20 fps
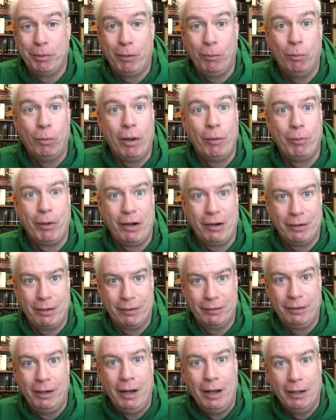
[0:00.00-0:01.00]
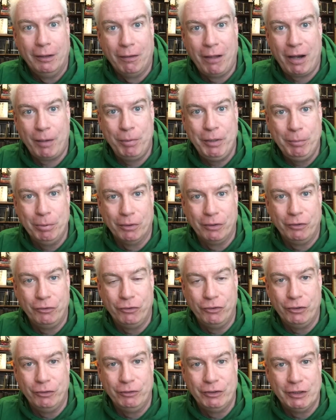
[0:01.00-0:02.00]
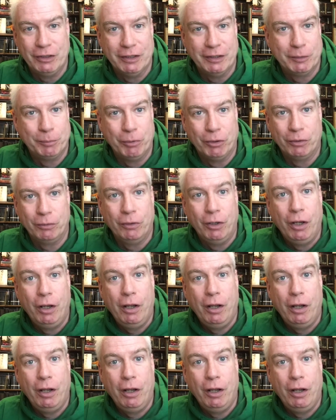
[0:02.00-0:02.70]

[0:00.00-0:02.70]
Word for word: But one way or another, a lot of people are introduced to this book